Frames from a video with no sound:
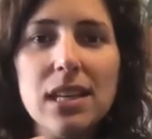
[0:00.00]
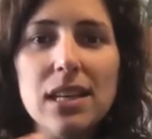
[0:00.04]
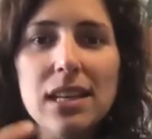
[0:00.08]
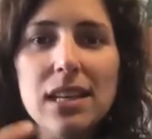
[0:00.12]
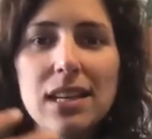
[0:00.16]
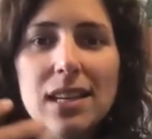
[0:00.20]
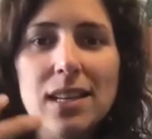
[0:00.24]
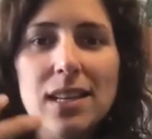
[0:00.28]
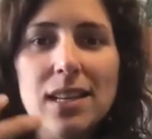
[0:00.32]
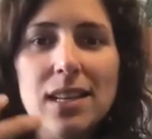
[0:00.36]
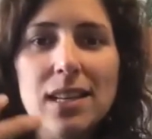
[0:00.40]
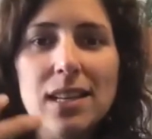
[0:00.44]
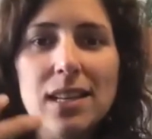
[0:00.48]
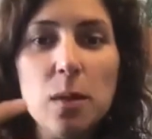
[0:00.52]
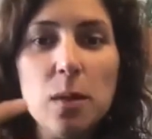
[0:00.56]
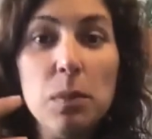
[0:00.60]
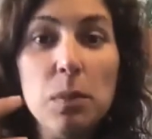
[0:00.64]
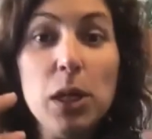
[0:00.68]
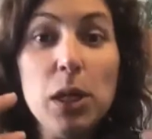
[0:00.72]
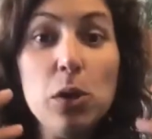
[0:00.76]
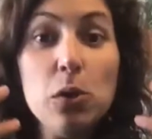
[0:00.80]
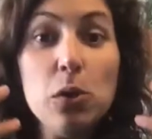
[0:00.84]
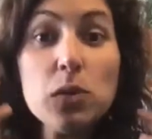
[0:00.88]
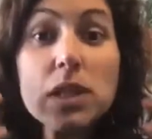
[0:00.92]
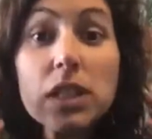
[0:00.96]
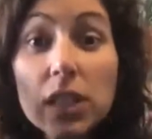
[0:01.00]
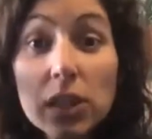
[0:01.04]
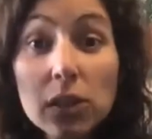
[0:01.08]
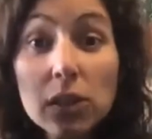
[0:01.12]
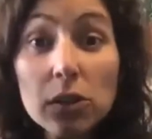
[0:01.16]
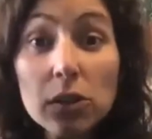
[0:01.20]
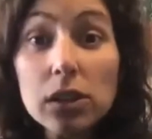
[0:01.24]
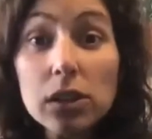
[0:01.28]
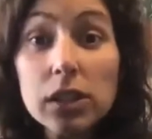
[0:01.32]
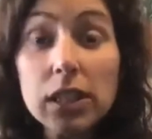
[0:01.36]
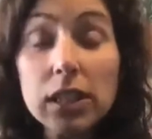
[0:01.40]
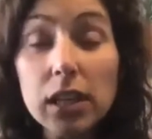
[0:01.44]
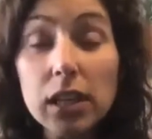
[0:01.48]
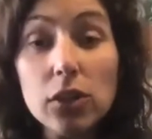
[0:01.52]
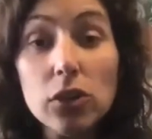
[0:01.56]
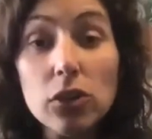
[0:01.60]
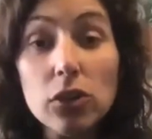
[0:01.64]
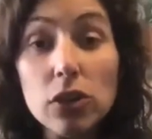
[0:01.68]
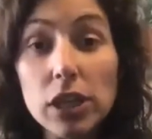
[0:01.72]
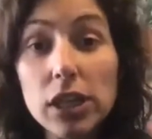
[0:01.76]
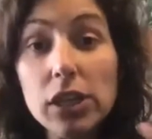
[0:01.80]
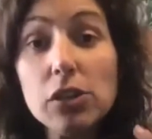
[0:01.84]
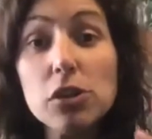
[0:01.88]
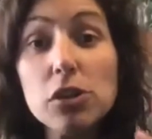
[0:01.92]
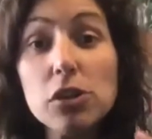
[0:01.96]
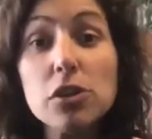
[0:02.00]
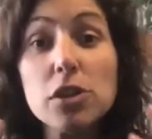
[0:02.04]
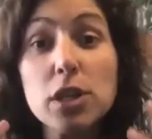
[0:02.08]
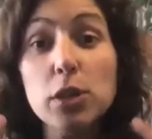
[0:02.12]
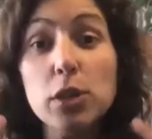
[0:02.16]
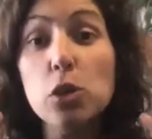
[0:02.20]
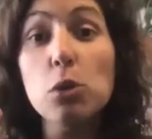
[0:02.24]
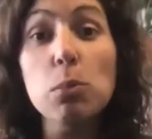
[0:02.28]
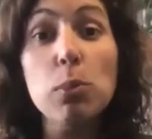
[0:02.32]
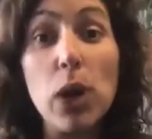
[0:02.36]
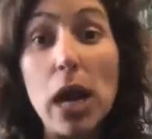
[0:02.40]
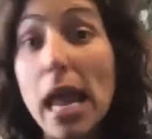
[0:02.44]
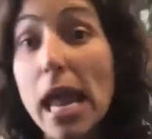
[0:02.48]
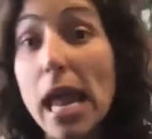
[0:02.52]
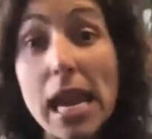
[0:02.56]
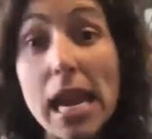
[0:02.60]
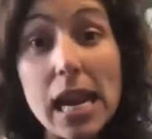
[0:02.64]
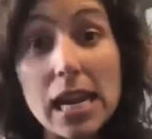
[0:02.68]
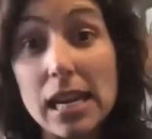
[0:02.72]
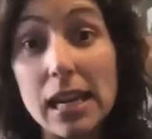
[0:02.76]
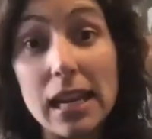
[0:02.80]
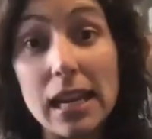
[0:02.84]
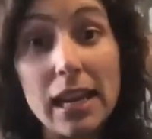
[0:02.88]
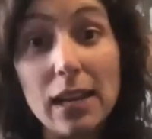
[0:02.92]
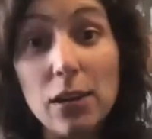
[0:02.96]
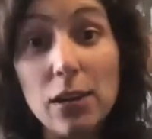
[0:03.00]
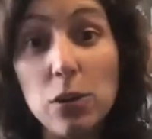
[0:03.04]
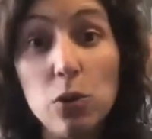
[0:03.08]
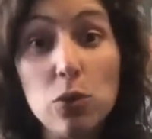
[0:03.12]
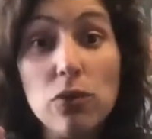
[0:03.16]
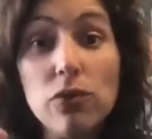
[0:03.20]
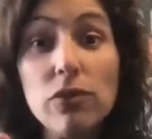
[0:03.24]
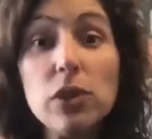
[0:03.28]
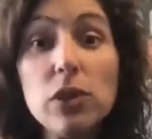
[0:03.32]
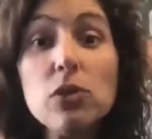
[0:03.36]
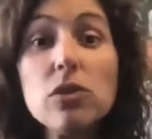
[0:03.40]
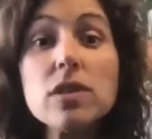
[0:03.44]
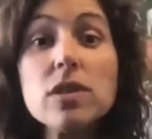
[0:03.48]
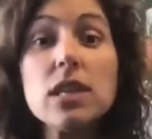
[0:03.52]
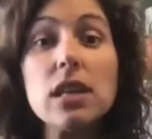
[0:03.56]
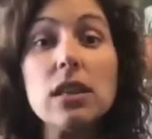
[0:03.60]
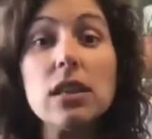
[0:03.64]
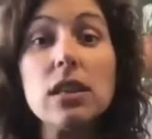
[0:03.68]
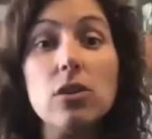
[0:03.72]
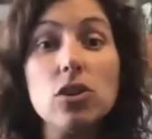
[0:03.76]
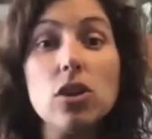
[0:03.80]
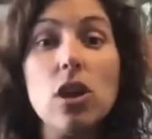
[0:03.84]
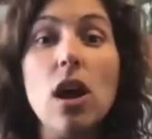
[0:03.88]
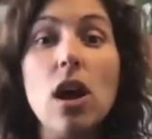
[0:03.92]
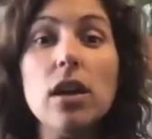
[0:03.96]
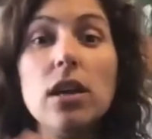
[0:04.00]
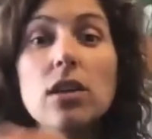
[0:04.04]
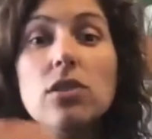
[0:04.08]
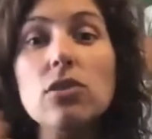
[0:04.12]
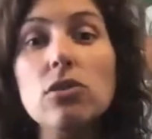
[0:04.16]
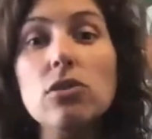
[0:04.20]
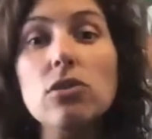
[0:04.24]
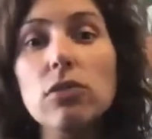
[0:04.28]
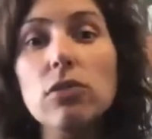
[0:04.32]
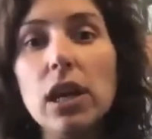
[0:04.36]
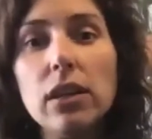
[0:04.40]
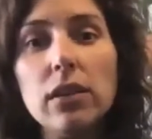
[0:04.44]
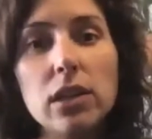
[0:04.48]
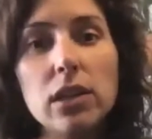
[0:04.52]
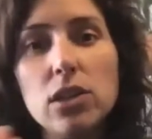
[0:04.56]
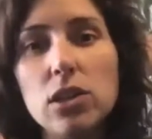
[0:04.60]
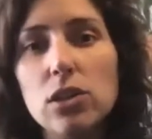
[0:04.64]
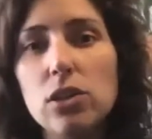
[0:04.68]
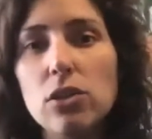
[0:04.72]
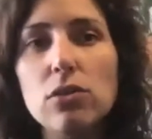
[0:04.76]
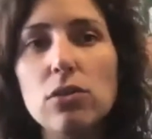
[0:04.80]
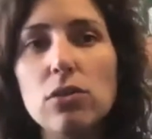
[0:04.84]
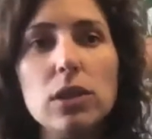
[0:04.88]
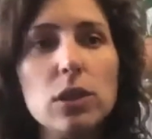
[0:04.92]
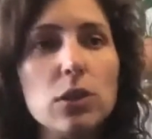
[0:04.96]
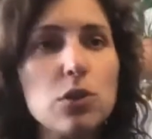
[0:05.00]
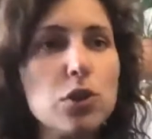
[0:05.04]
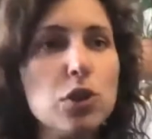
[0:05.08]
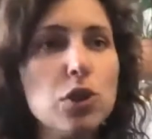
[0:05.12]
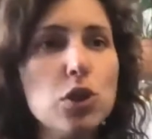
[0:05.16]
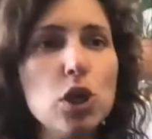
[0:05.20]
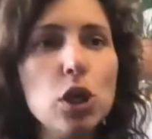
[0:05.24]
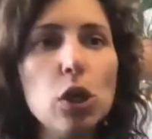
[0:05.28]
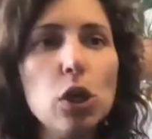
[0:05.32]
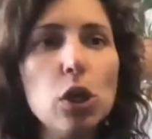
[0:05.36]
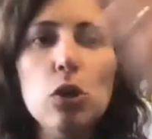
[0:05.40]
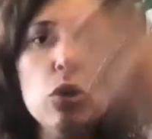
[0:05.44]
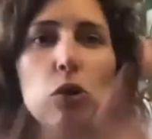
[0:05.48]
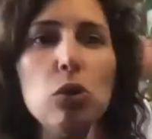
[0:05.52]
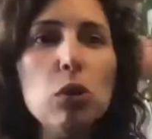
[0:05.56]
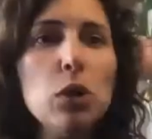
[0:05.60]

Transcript: somebody who's literally in your ears and your brain and who feels like they're talking directly to you. There's no,